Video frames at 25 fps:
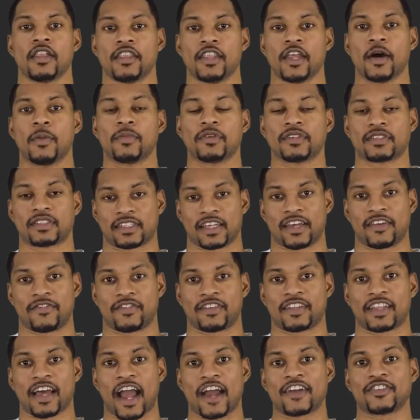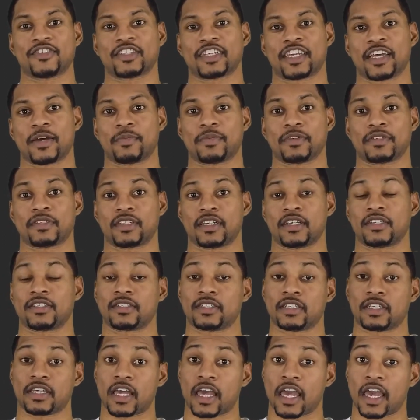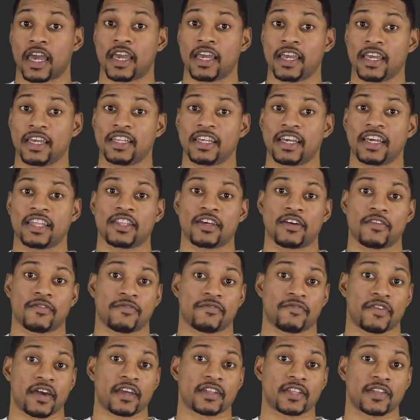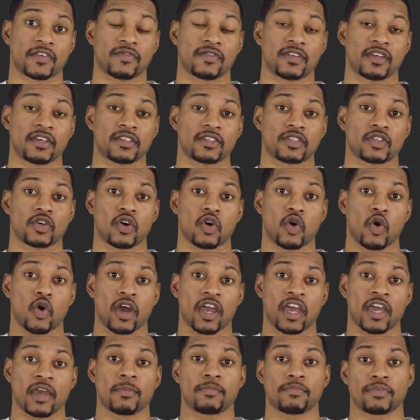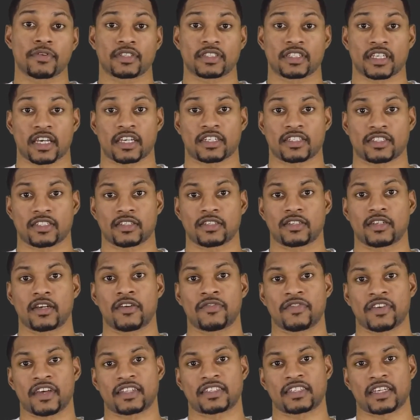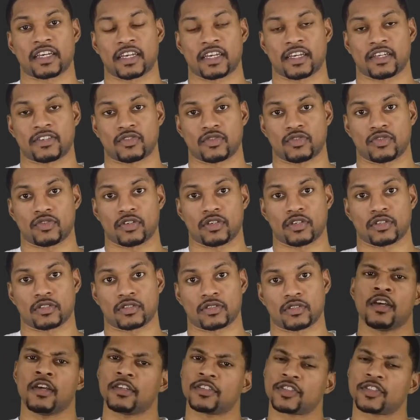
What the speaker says: Number 7, hydrogen can potentially aid in the effectiveness and protection of anti-cancer drugs.